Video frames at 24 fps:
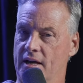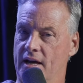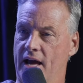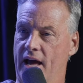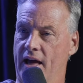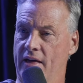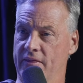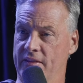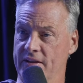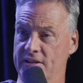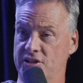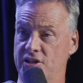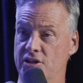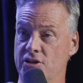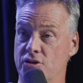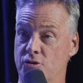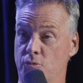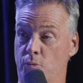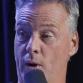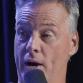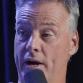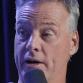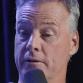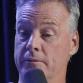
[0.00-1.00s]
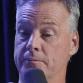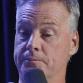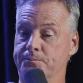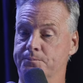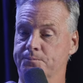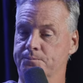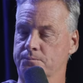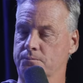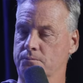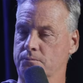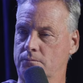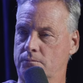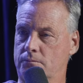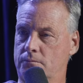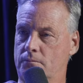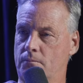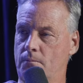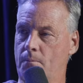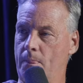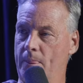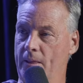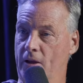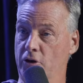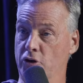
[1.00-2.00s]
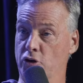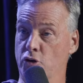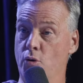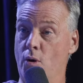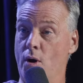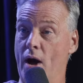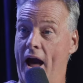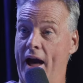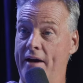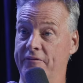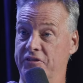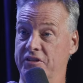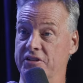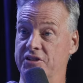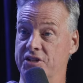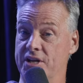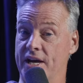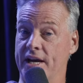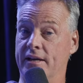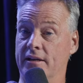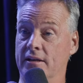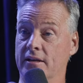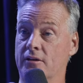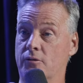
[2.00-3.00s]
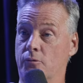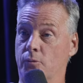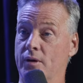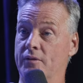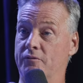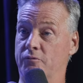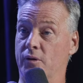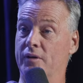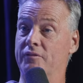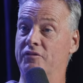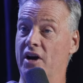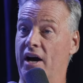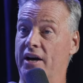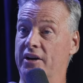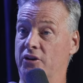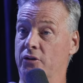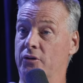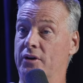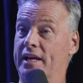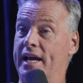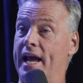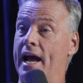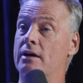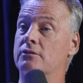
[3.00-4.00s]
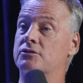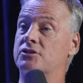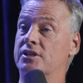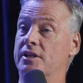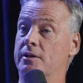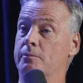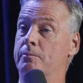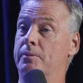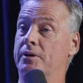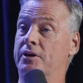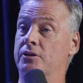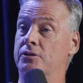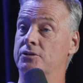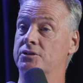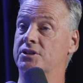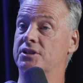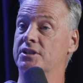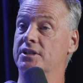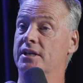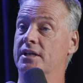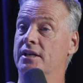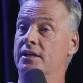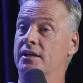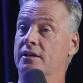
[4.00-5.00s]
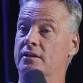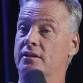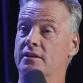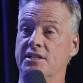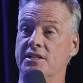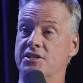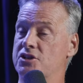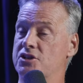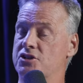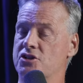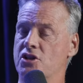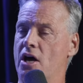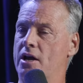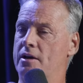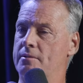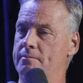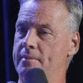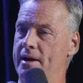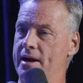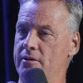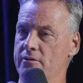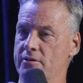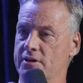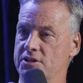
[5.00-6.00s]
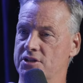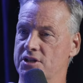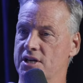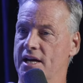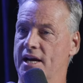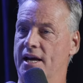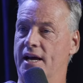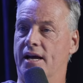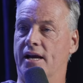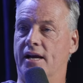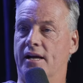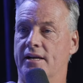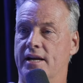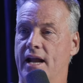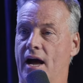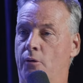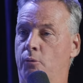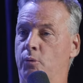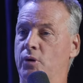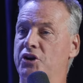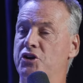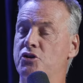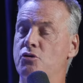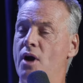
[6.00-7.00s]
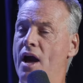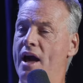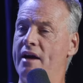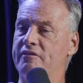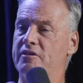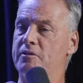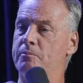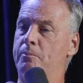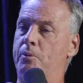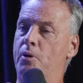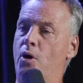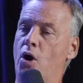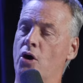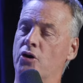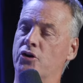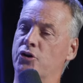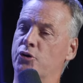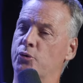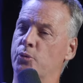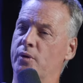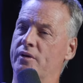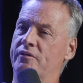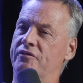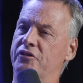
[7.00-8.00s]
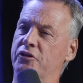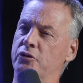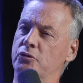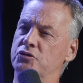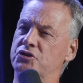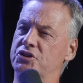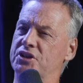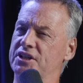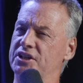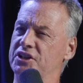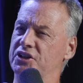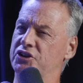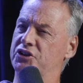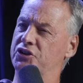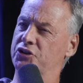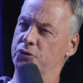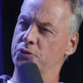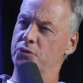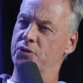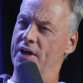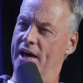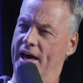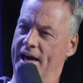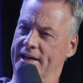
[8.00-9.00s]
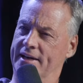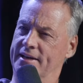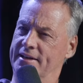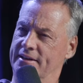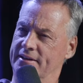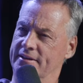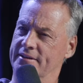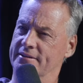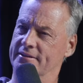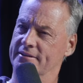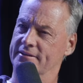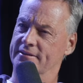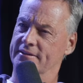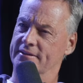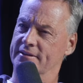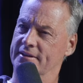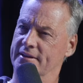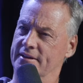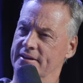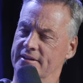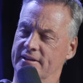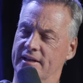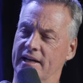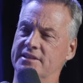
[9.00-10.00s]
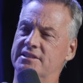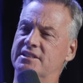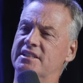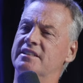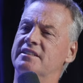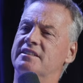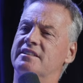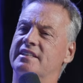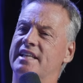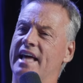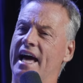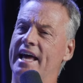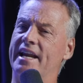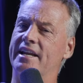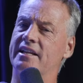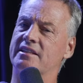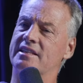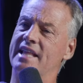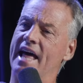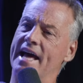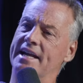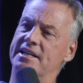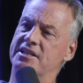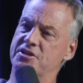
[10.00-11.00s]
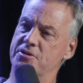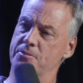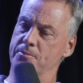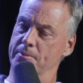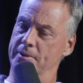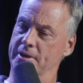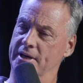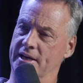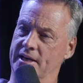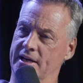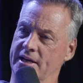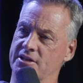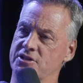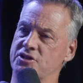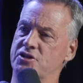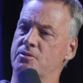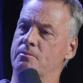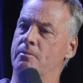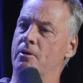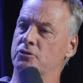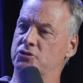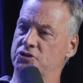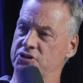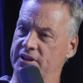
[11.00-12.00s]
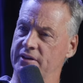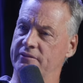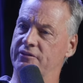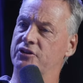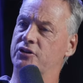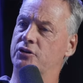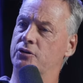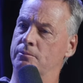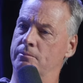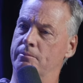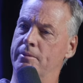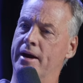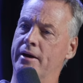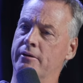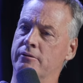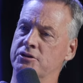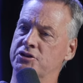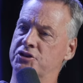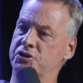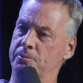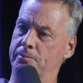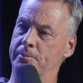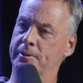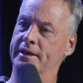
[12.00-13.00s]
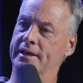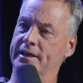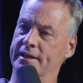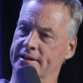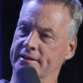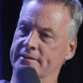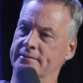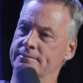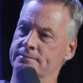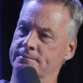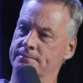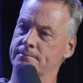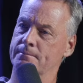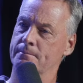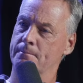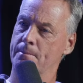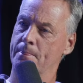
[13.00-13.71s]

And this is where you have to say, look, we, we've got to go to counseling because this is not a marriage. Mm-hmm. Now, when you have a partner refusing to do that, yeah, that's a that that to me is the most difficult marriage to be in. Yeah.